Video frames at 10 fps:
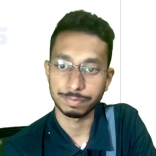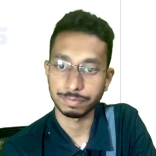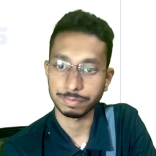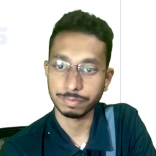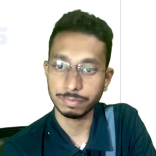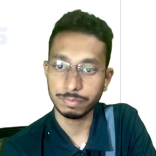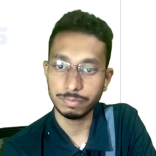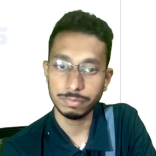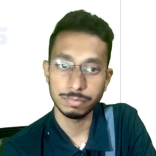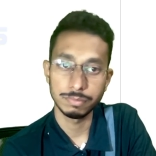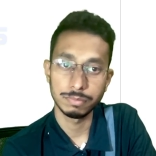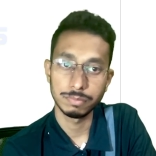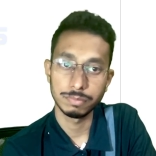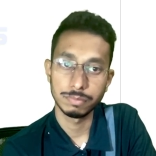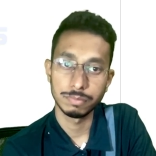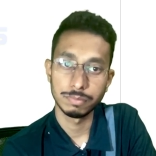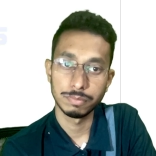No one is speaking in this clip.